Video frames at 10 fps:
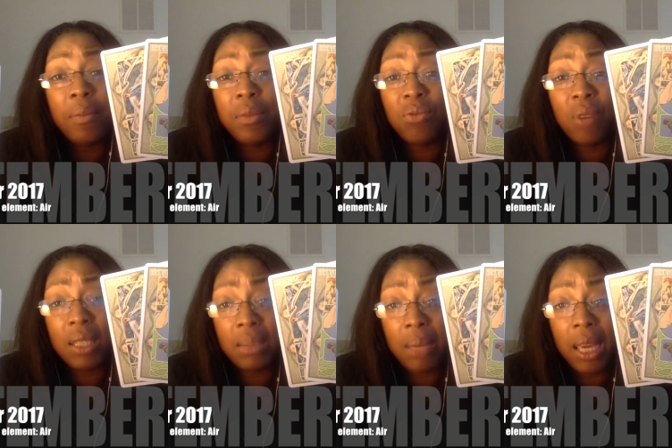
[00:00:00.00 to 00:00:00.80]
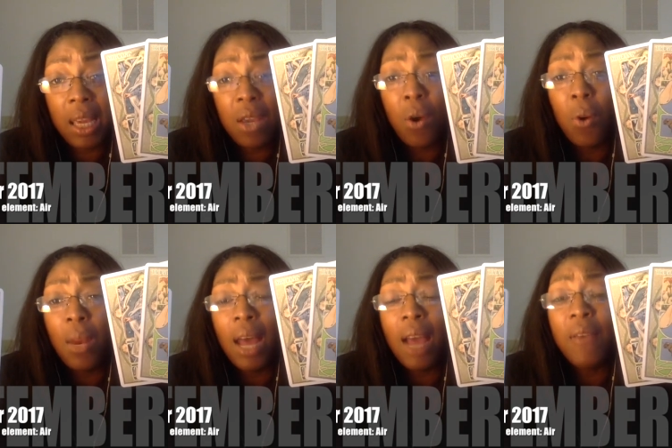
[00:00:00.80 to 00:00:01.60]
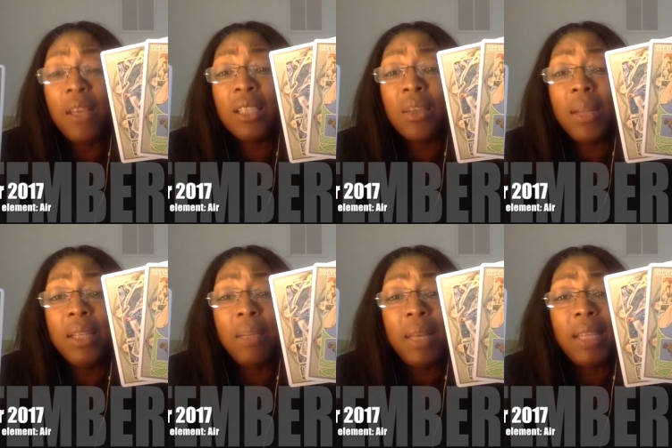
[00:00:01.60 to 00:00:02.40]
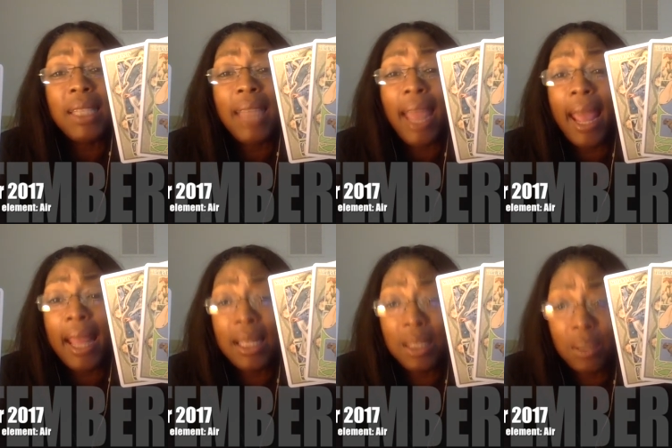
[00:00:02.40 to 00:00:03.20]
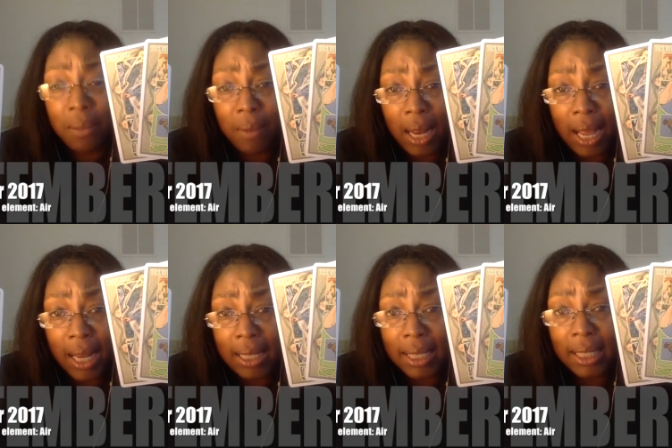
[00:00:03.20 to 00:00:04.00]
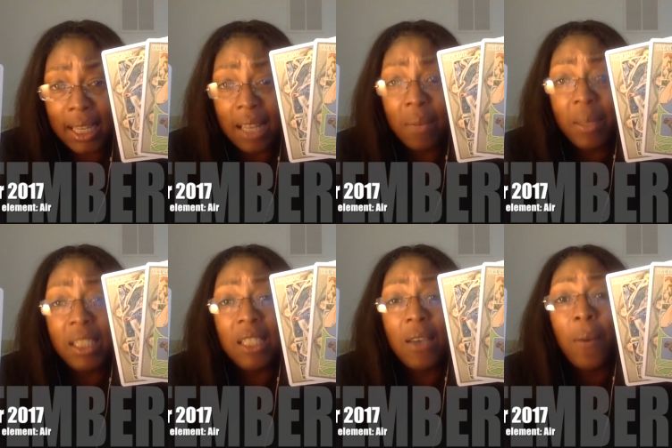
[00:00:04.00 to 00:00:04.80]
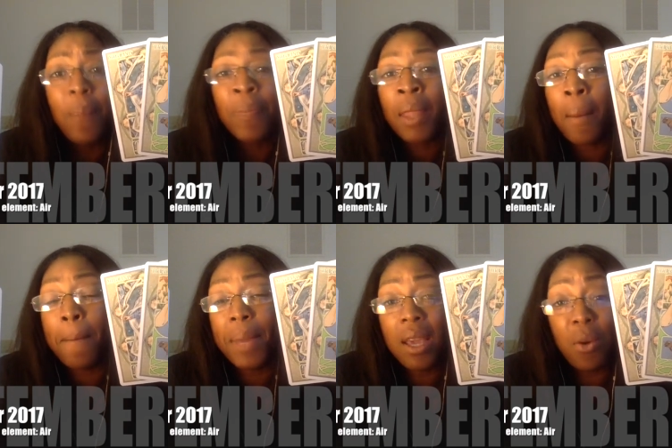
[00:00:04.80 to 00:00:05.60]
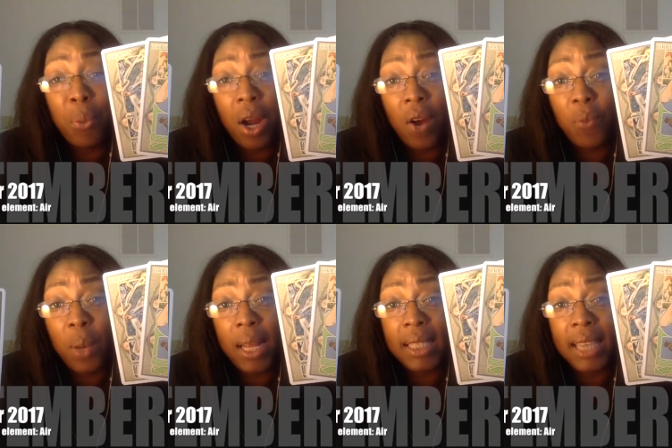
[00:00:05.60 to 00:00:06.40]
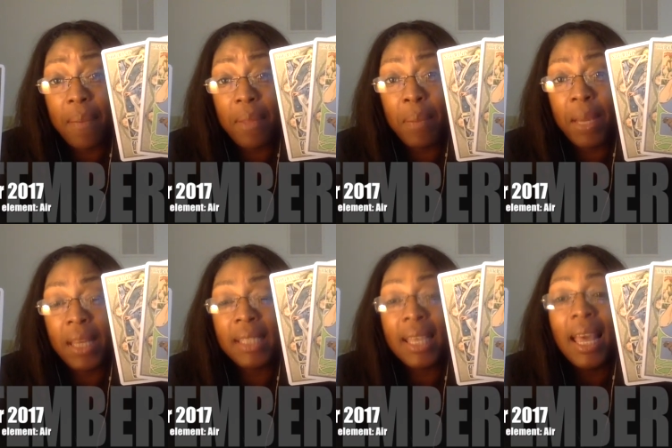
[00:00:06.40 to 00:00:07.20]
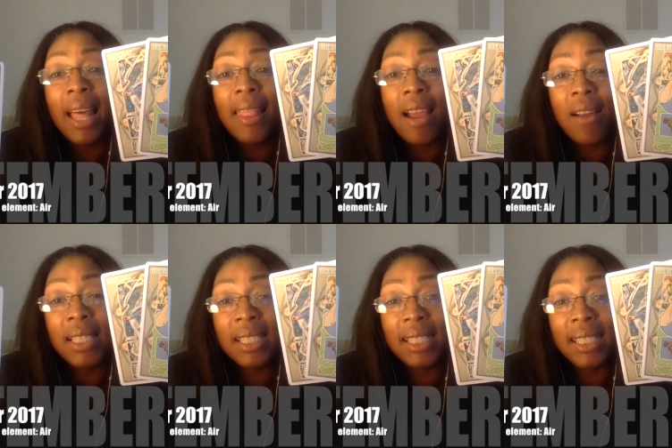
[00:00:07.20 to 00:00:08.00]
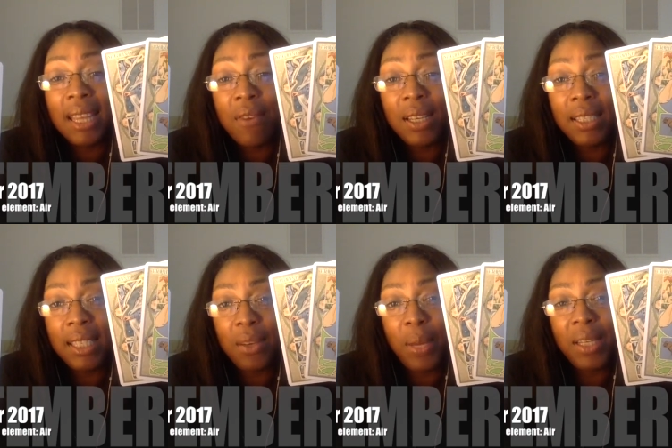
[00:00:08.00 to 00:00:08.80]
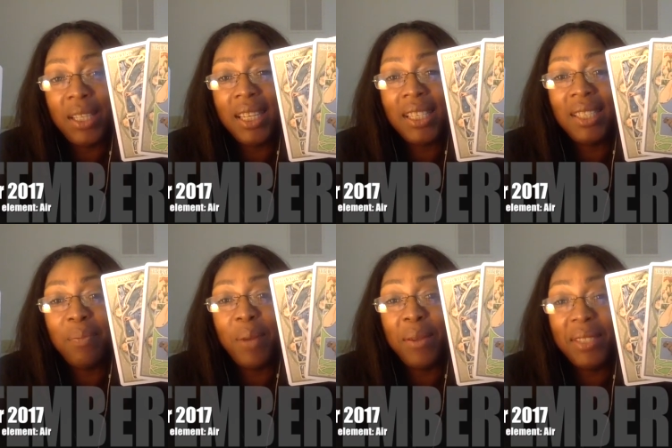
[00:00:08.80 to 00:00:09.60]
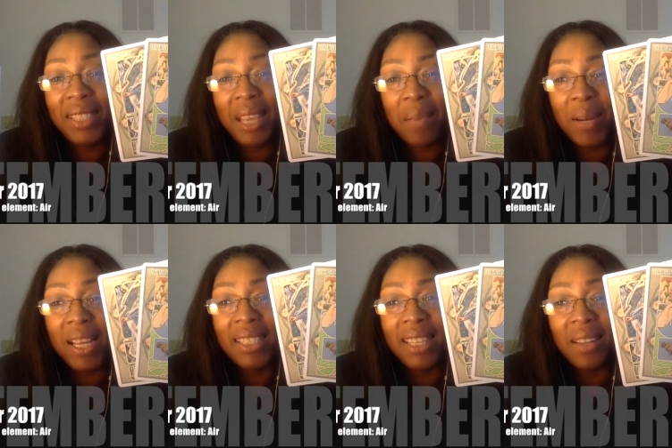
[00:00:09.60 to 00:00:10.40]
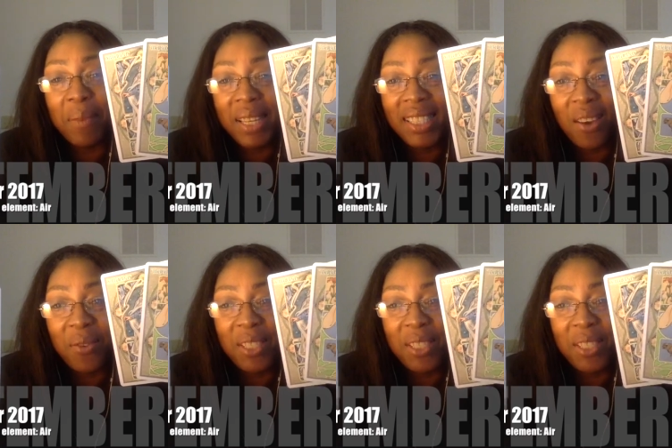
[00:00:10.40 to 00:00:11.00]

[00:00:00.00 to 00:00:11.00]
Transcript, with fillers: trust me, your whole life is going to be changed, ladies and gentlemen. So be aware of what is happening, because there is a serious situation that is about to take place in the month of